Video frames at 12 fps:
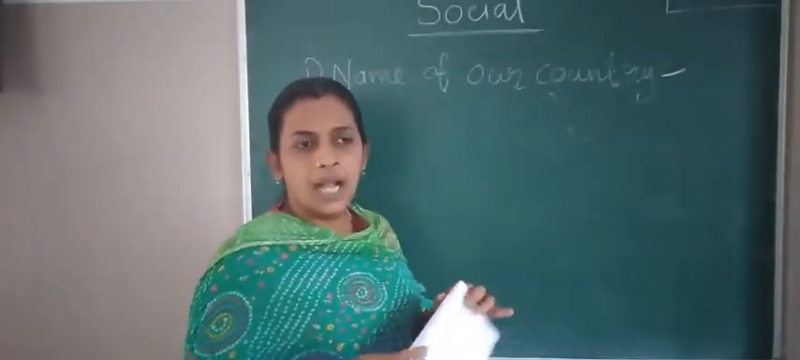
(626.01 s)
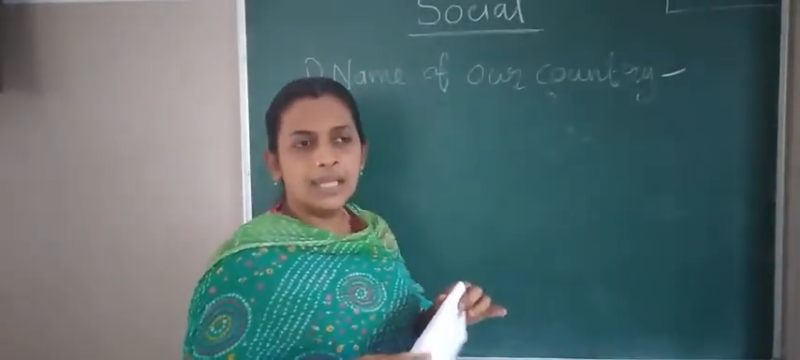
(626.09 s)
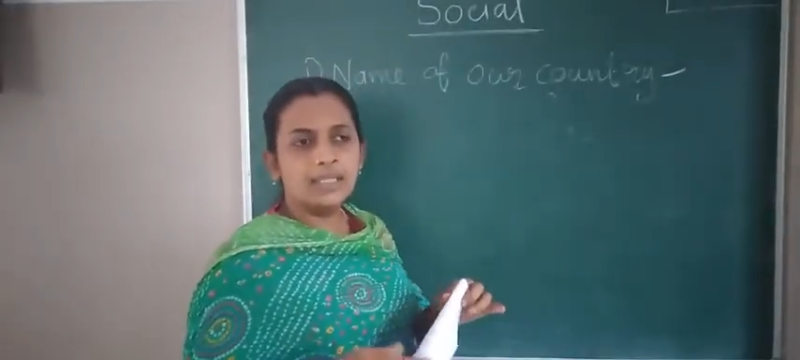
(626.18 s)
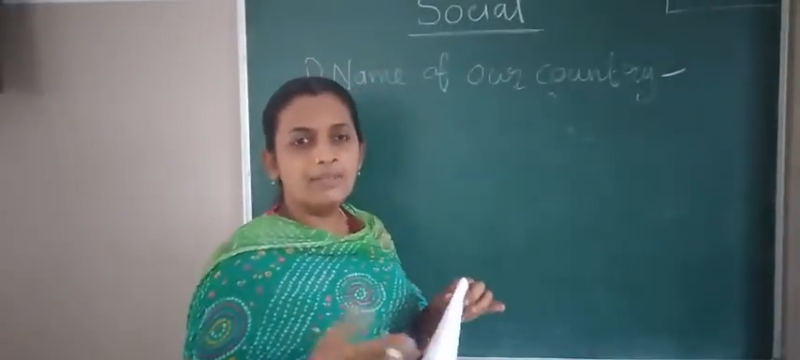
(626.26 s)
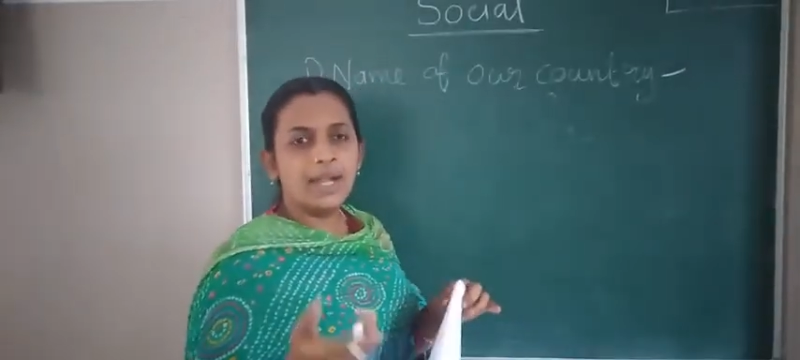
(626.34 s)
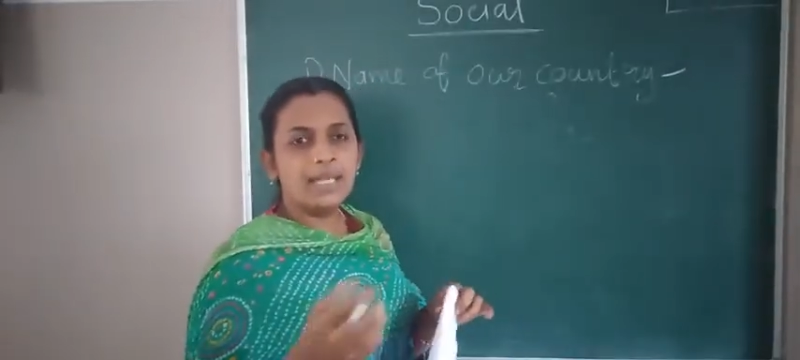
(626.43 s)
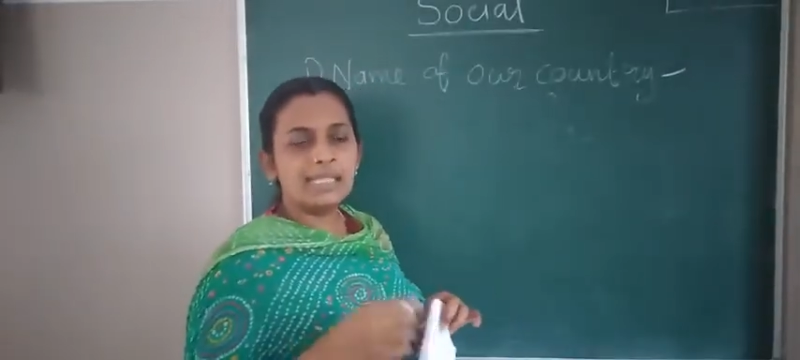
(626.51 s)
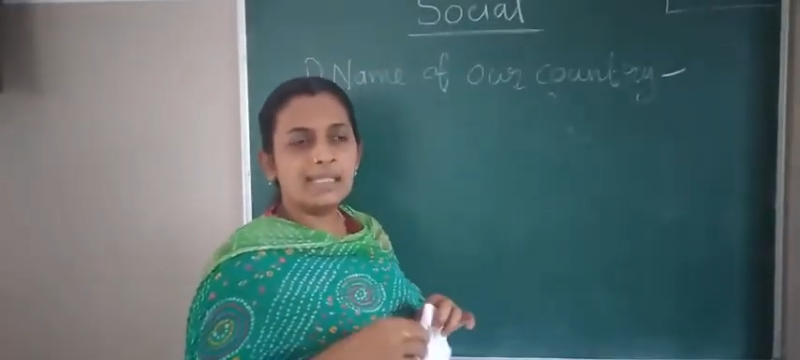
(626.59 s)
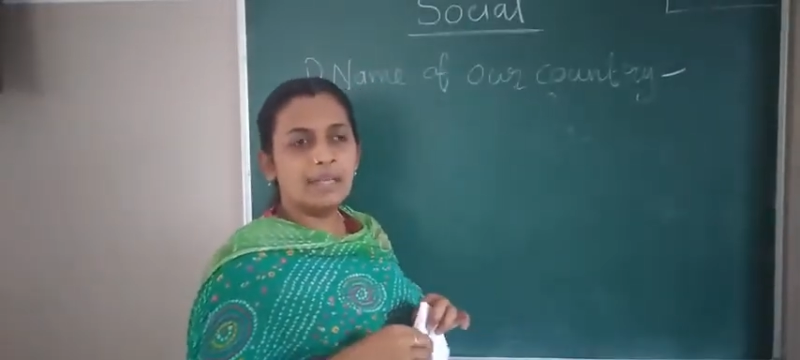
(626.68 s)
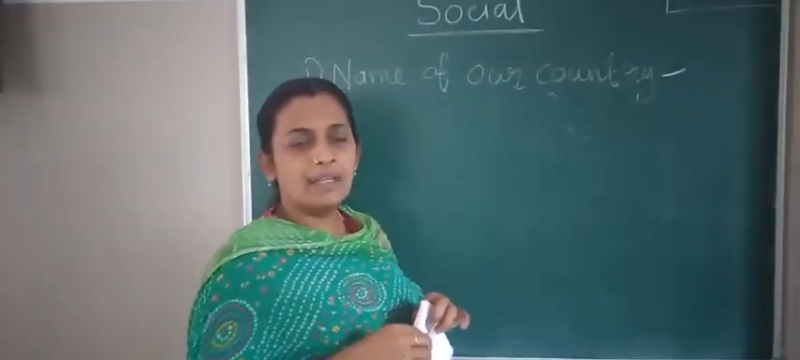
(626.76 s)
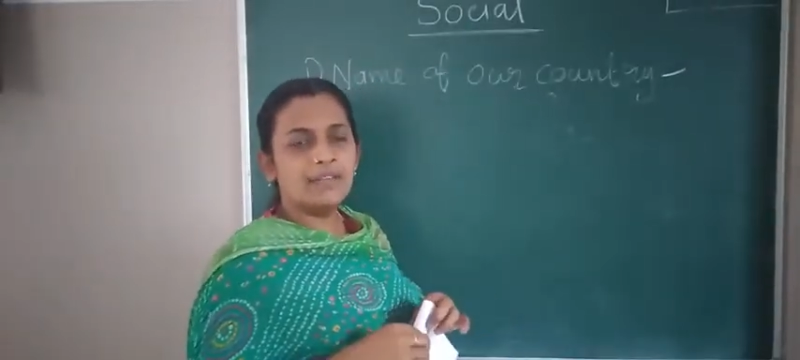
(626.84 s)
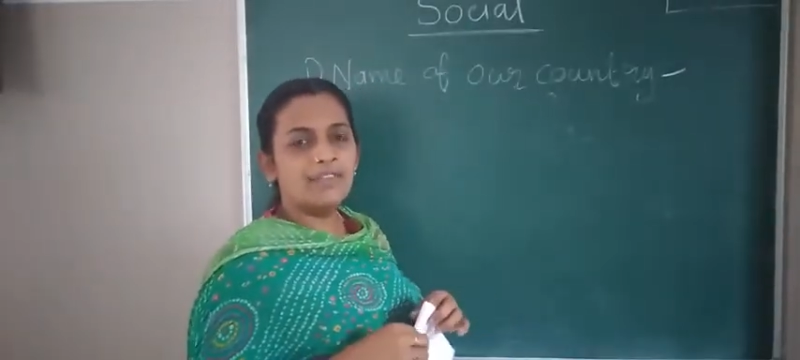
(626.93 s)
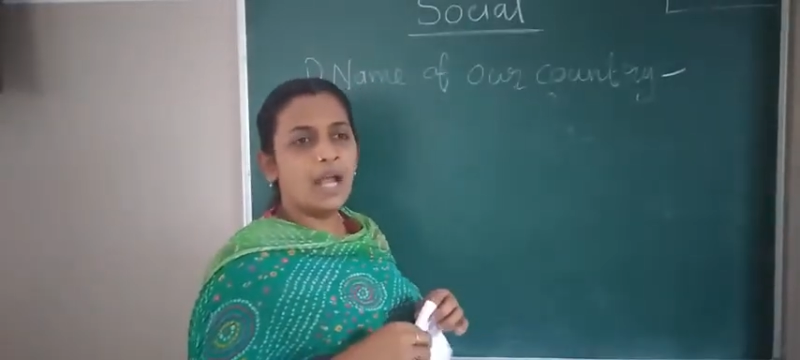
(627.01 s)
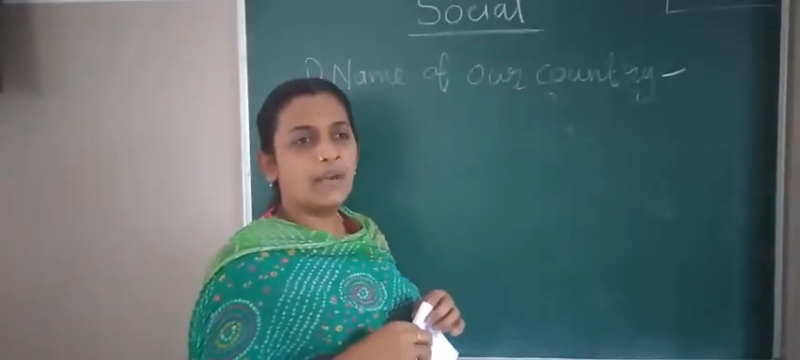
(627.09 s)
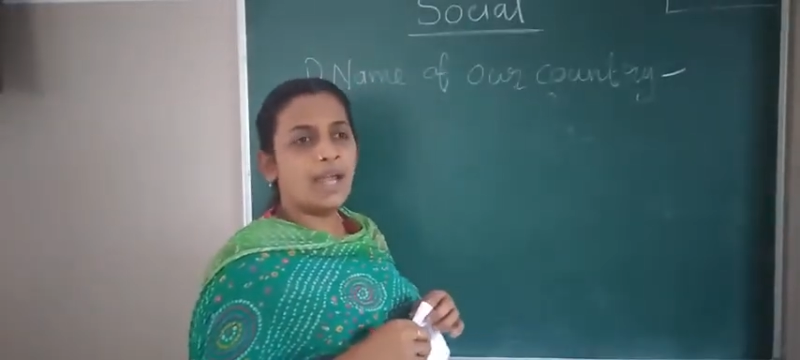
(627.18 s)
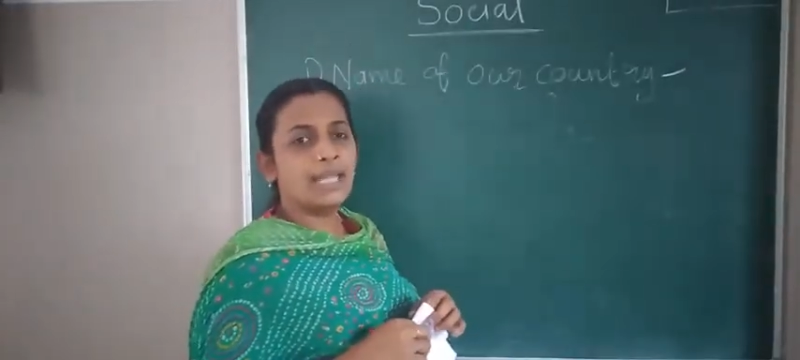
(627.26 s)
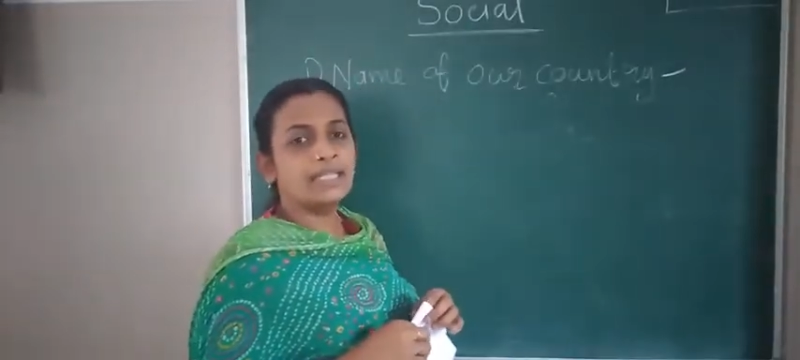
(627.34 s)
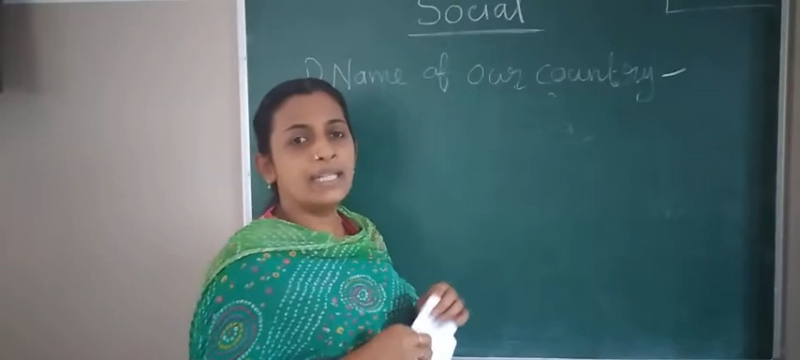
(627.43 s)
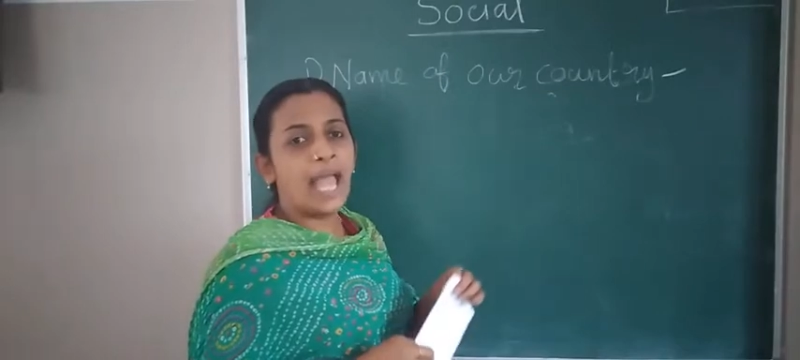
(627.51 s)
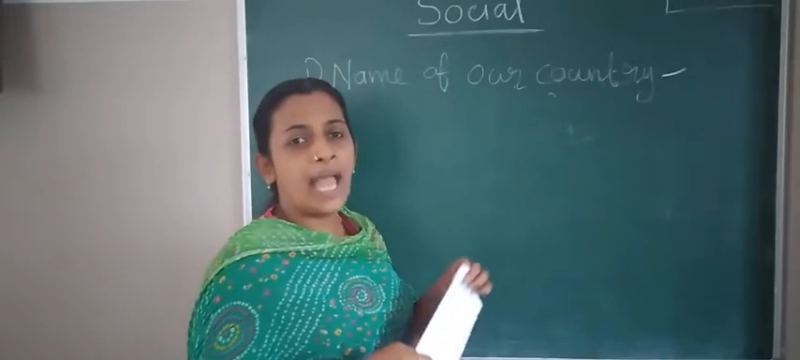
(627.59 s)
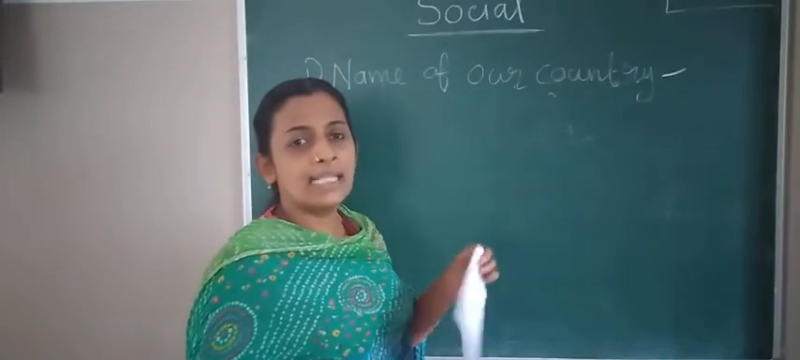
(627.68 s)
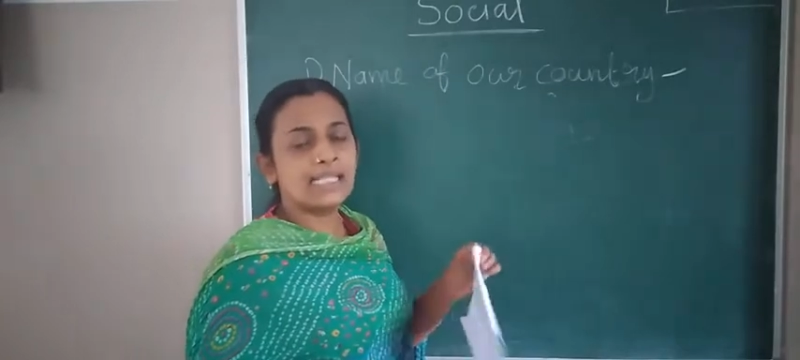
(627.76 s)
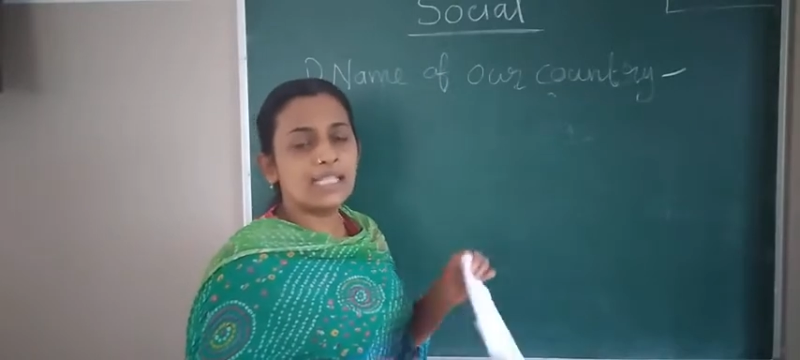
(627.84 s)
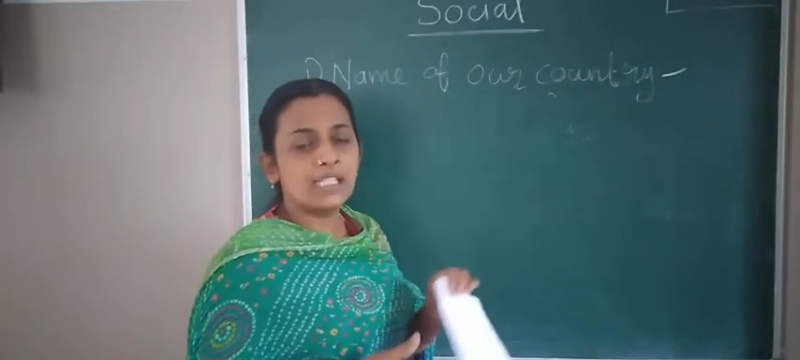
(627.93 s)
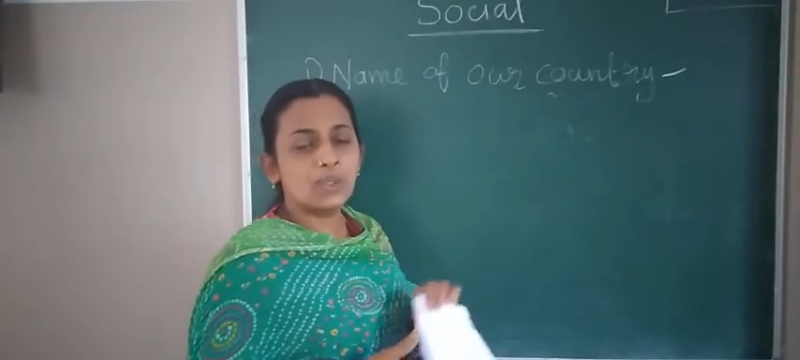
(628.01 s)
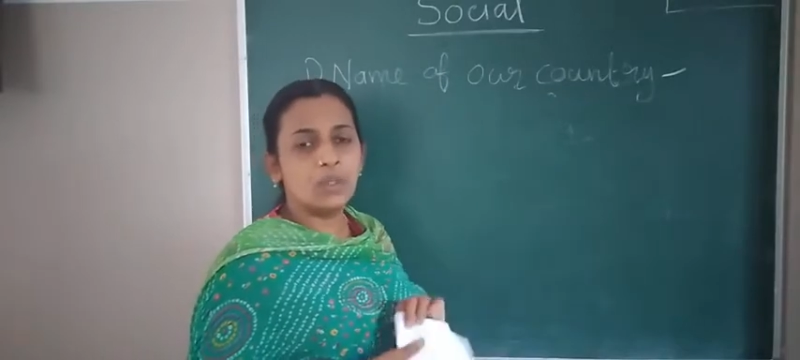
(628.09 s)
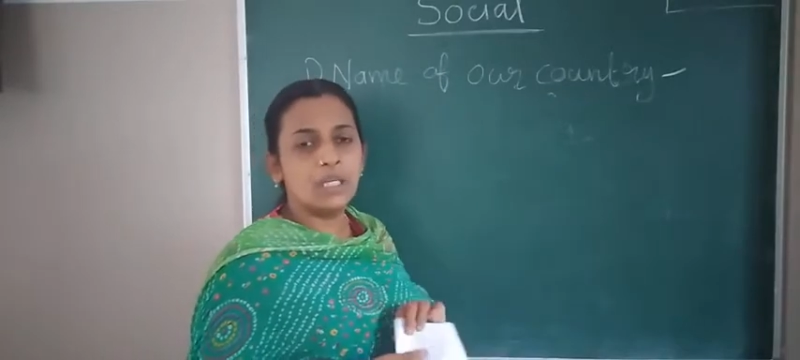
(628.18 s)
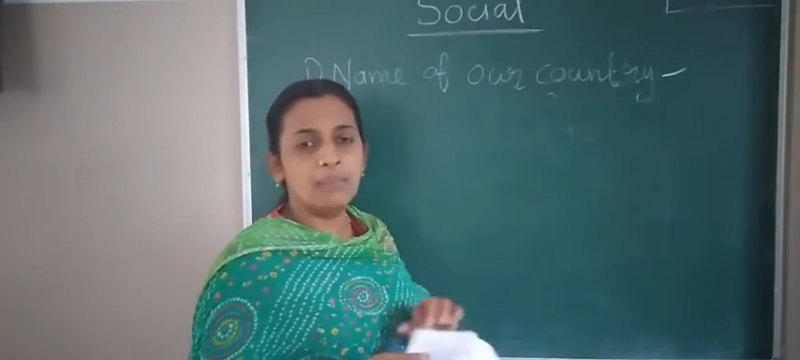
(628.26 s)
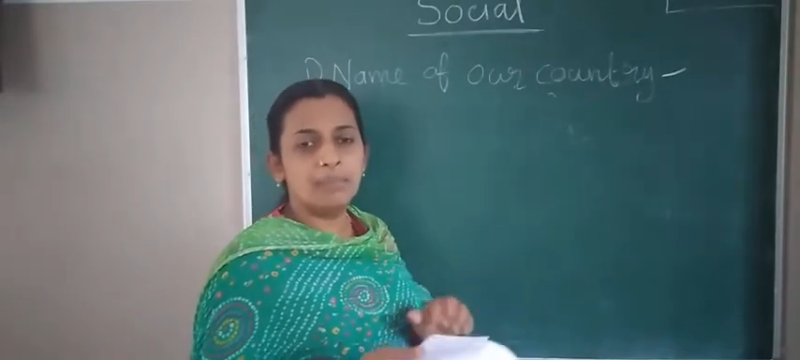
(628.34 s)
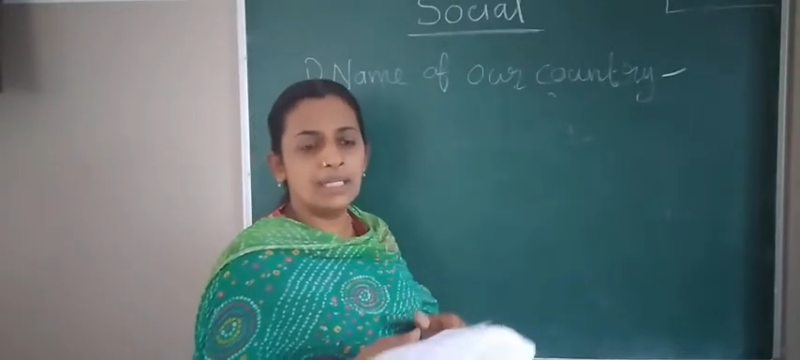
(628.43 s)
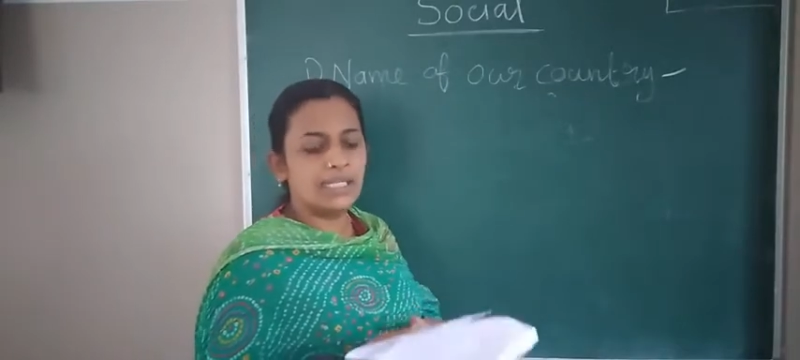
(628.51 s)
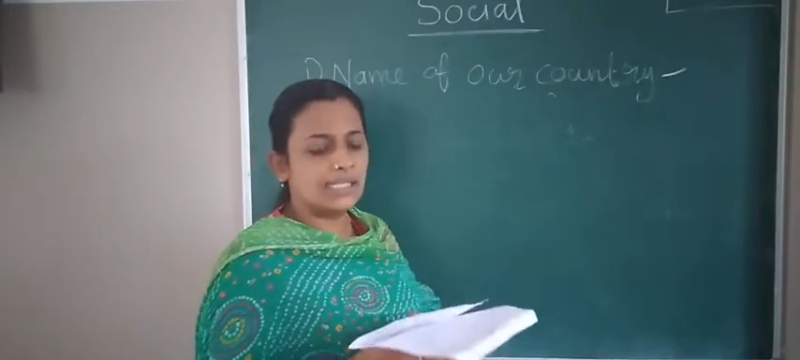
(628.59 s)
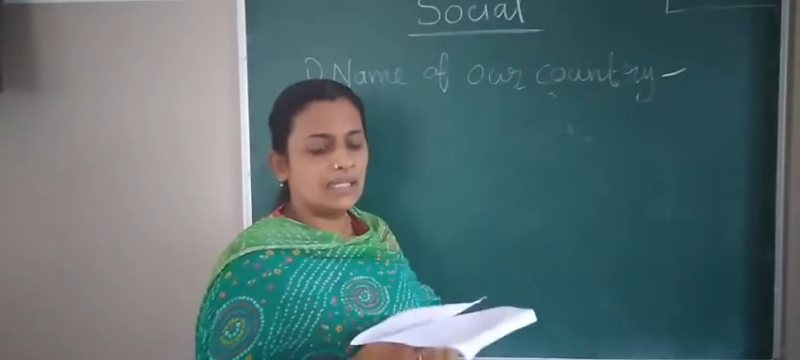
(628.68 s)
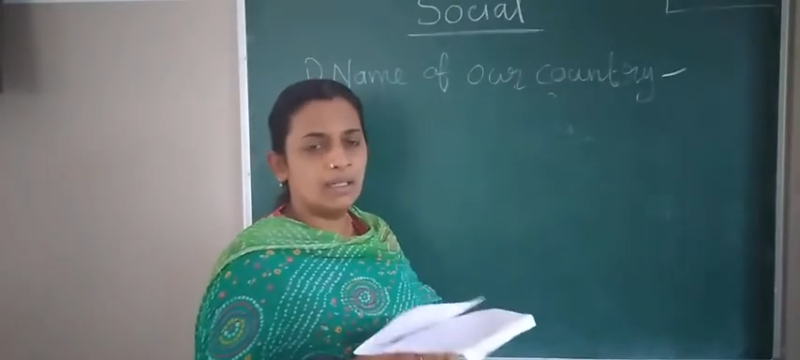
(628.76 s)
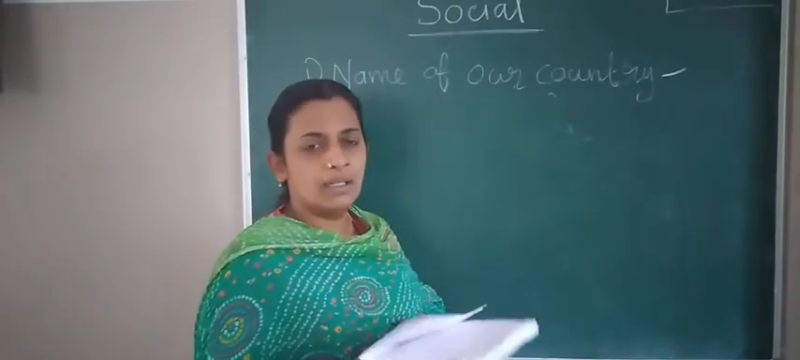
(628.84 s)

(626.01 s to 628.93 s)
Otherwise, if you are writing answers only means